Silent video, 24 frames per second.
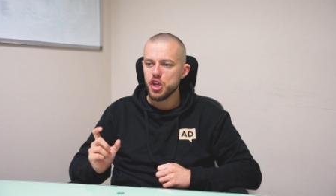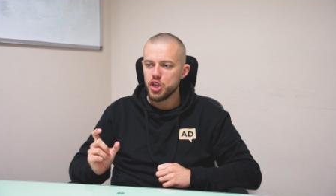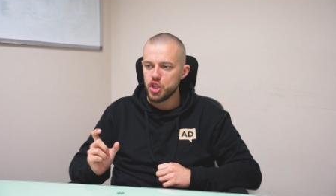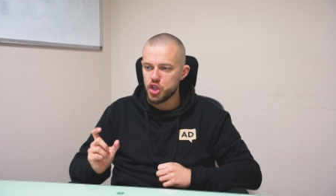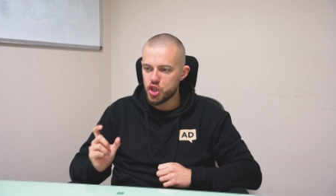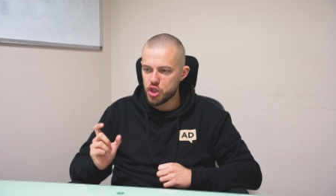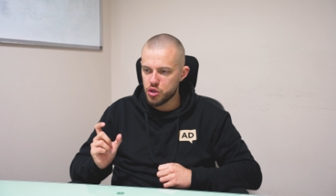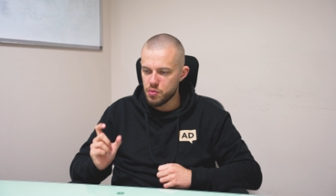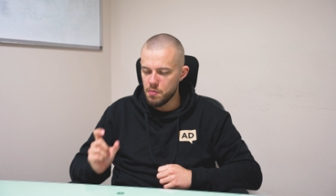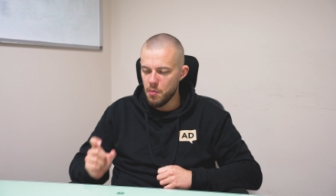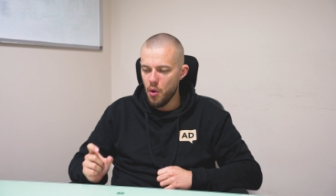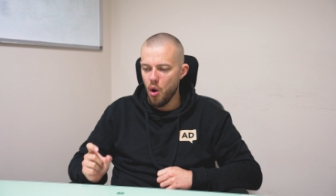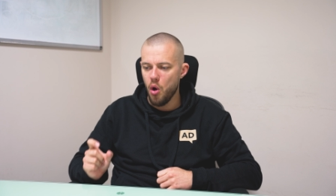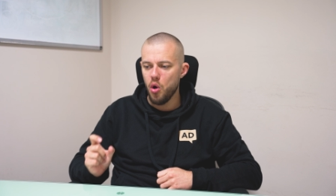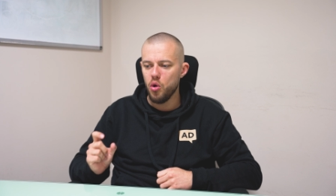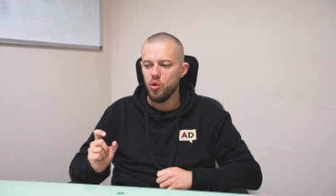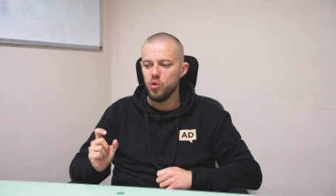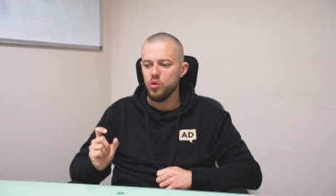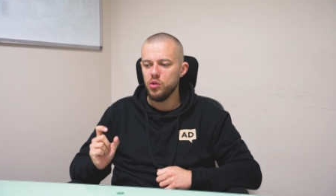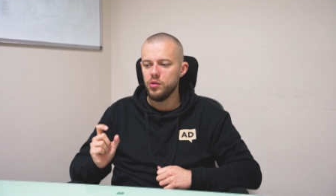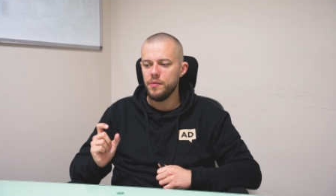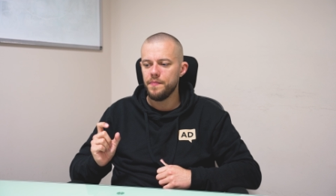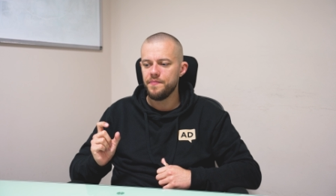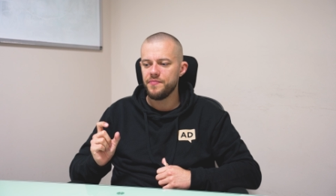
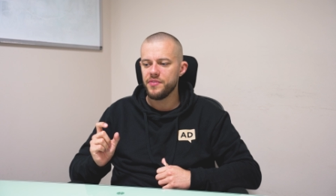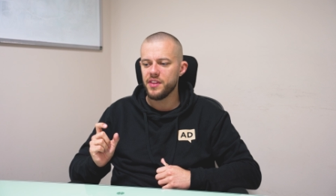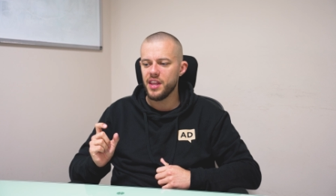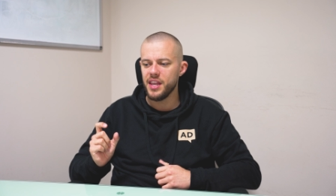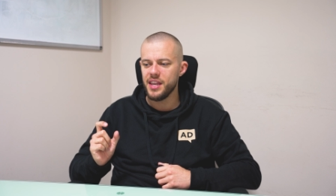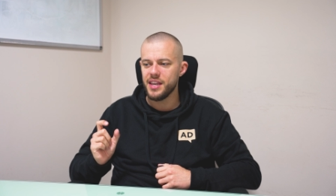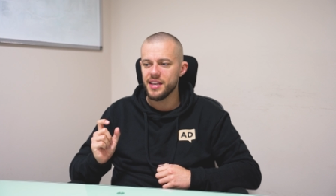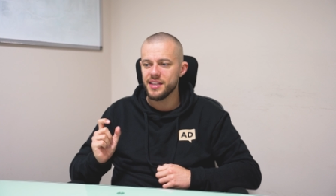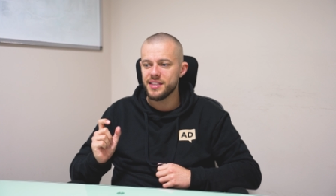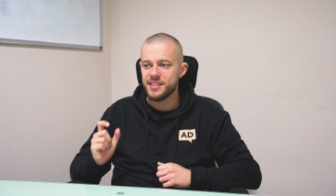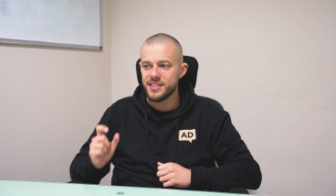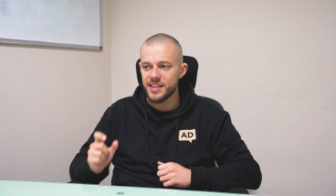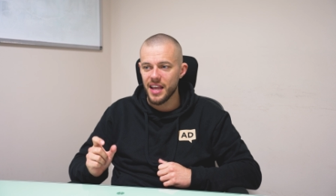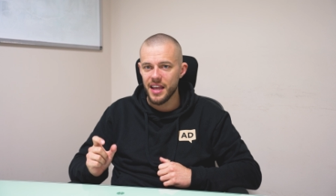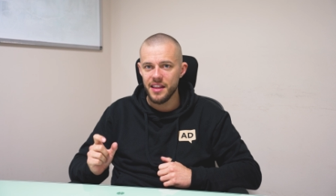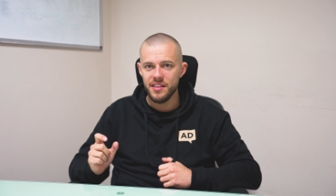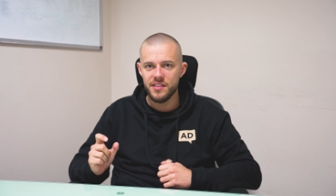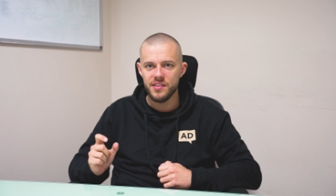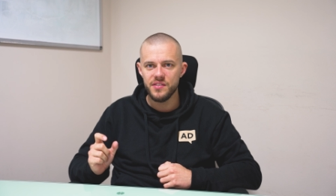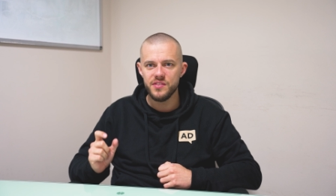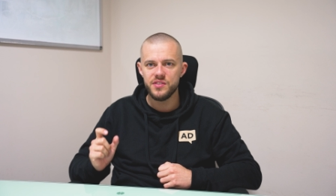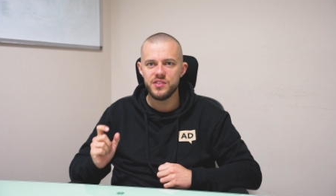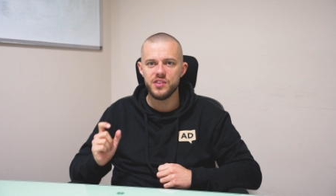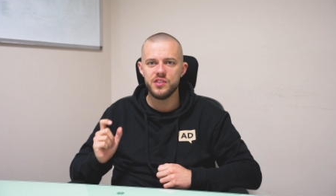small like
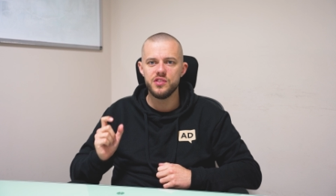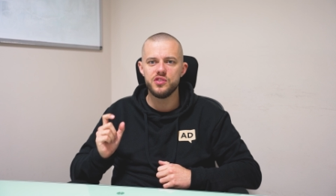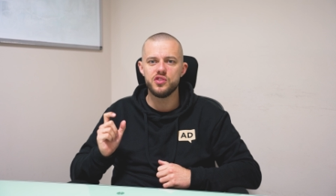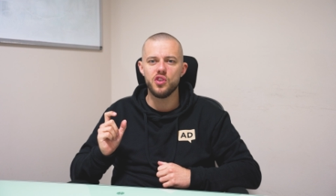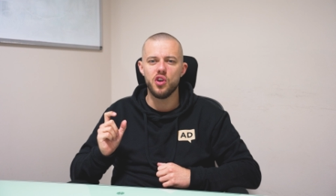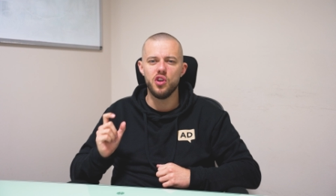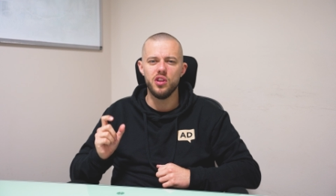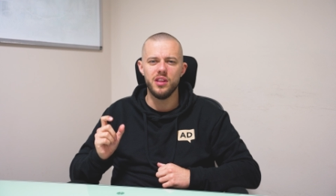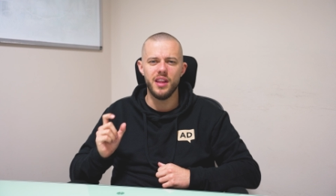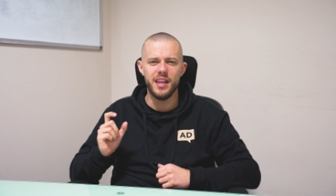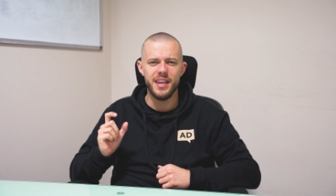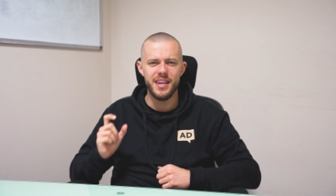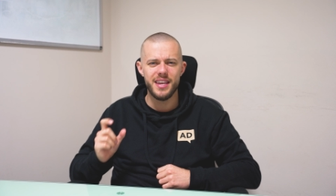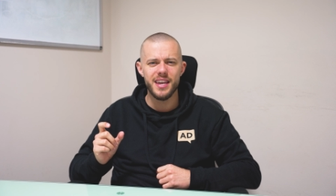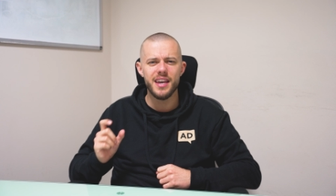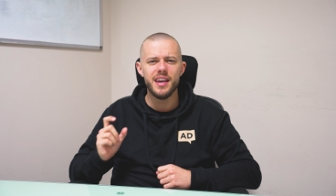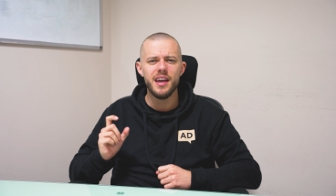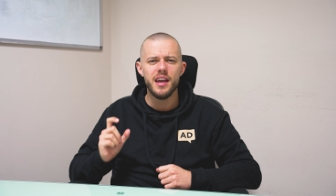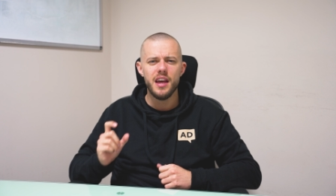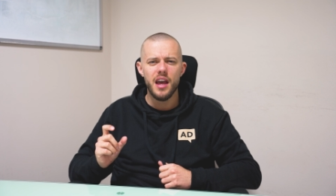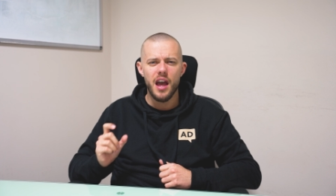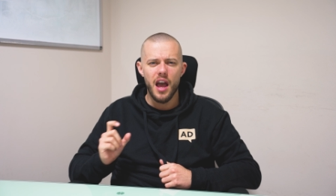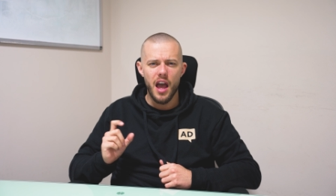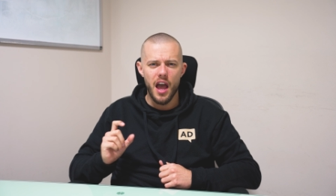sentences or like
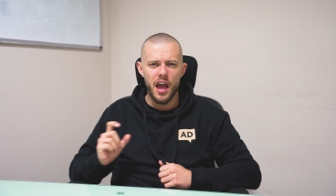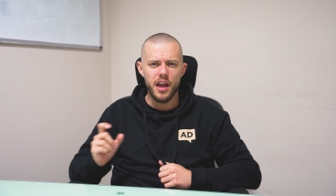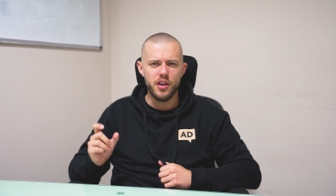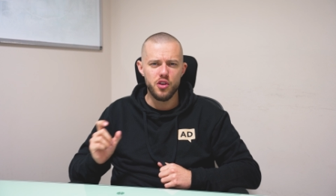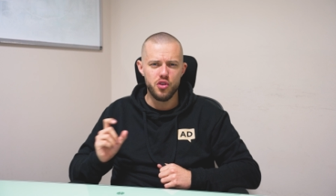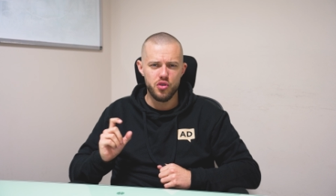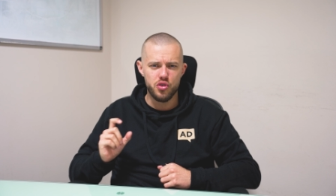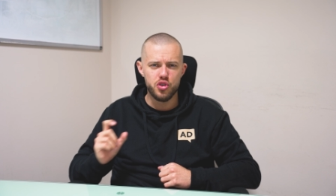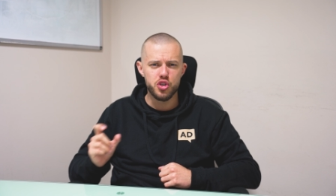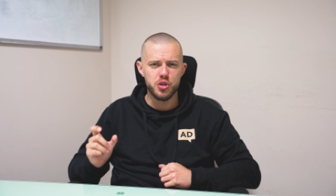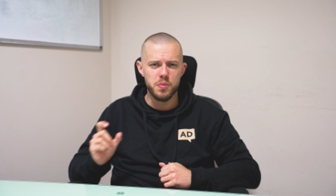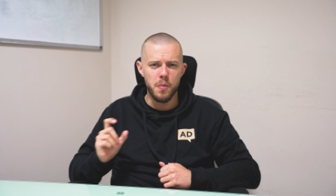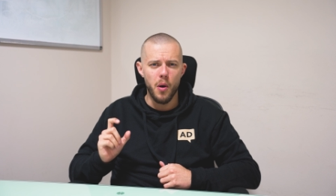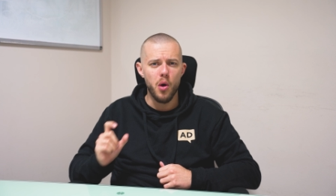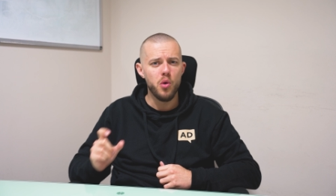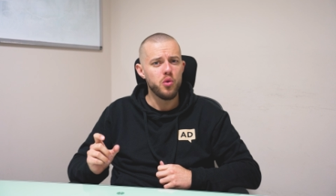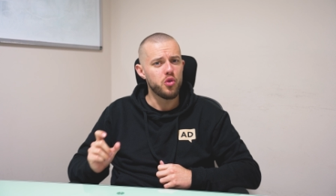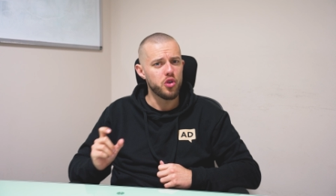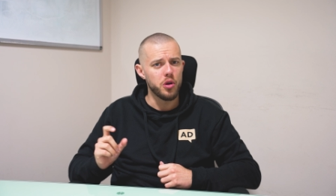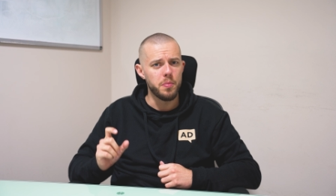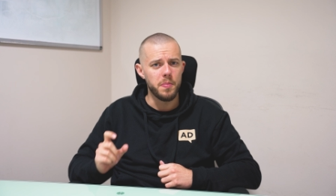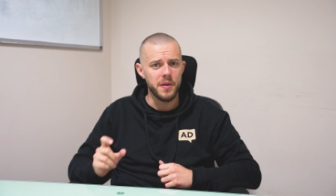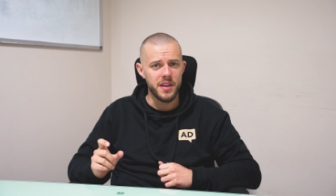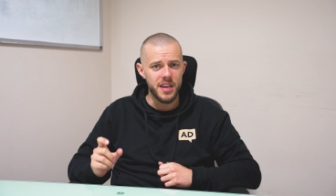a small
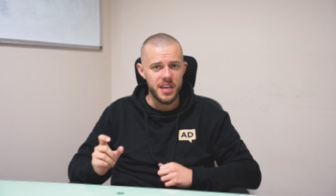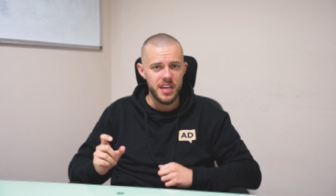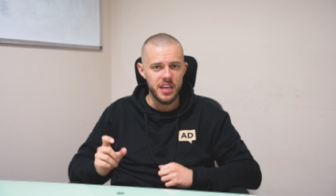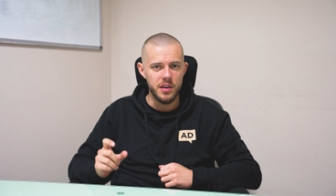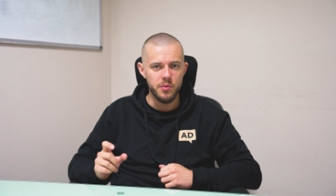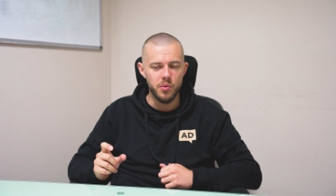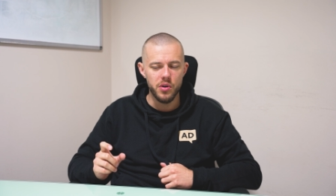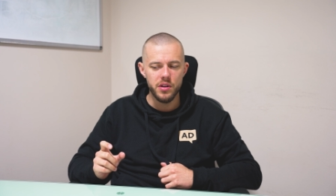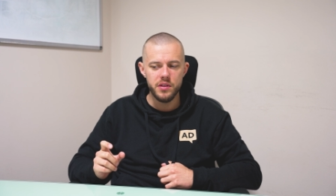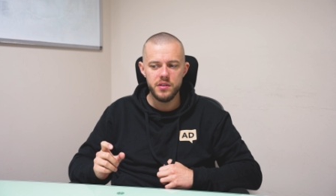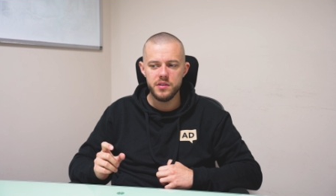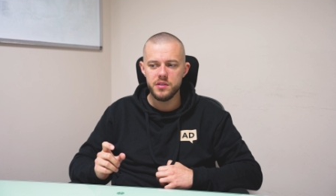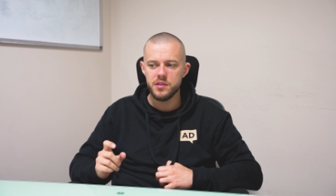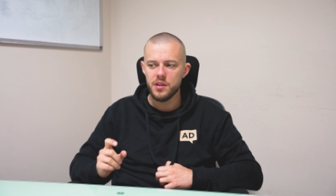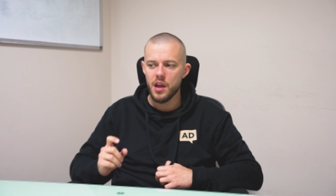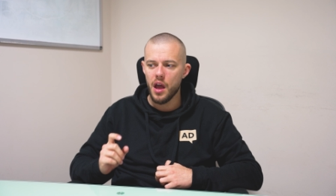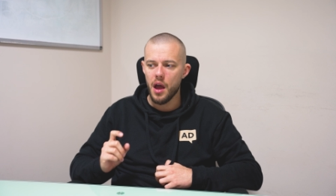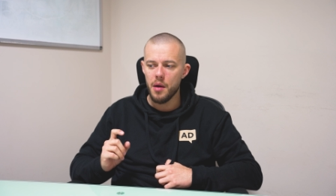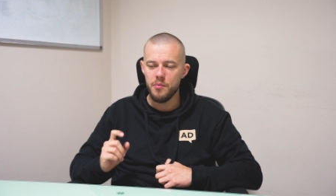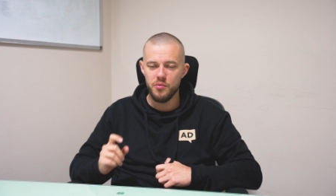group of keywords.